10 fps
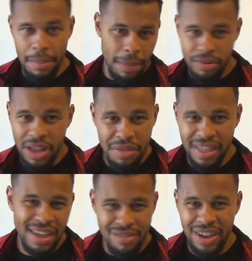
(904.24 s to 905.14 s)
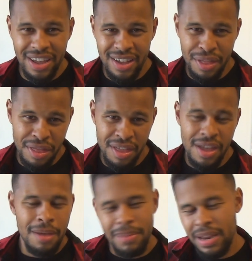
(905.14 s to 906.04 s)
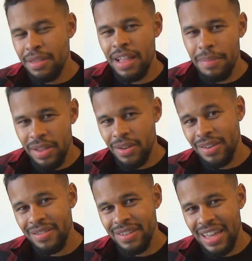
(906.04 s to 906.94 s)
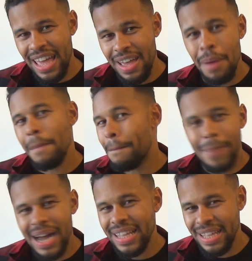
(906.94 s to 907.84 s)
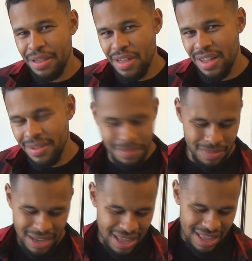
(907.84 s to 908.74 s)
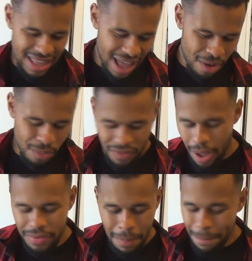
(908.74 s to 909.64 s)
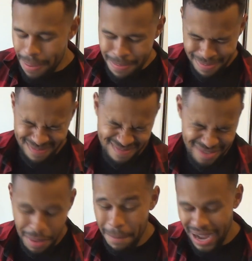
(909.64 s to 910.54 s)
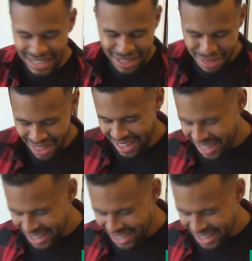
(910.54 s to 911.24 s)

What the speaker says: Am I pronouncing it right, guys? Please let me know, okay? Bonita. Now we've got the Bonita.